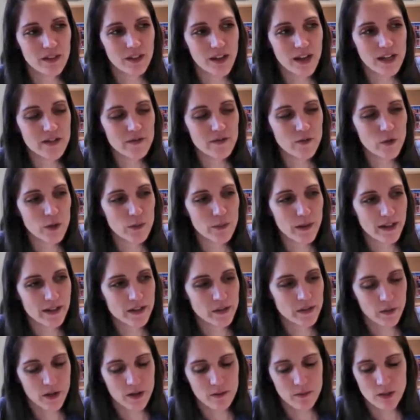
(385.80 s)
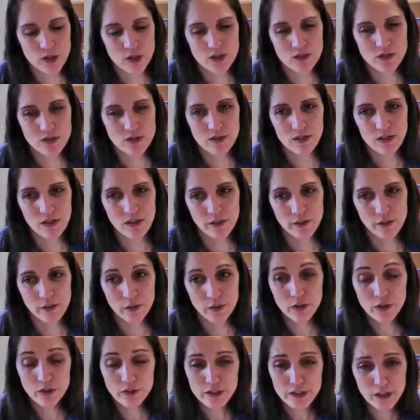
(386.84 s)
Kind of going back to what I mentioned a little
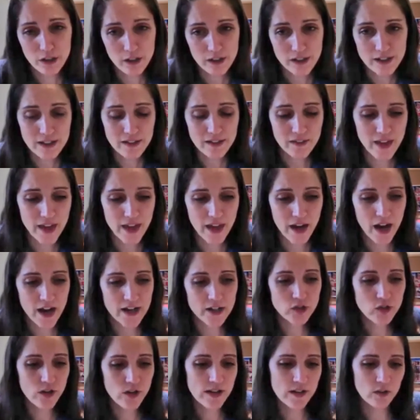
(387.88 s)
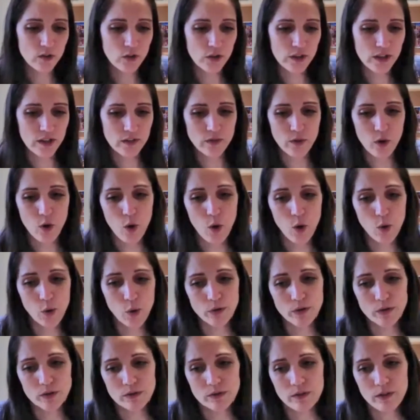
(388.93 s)
earlier, in that I try to look at the
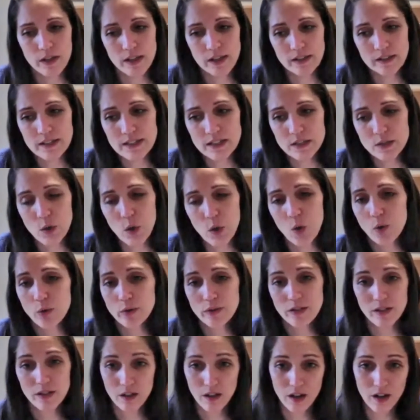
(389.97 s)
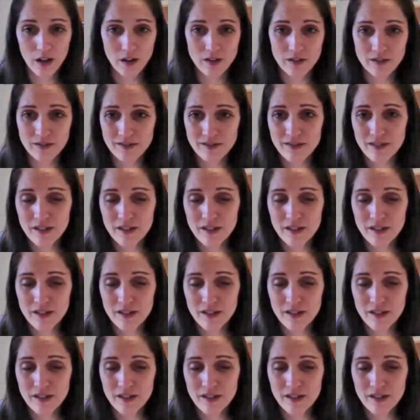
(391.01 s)
whole, at least the whole year,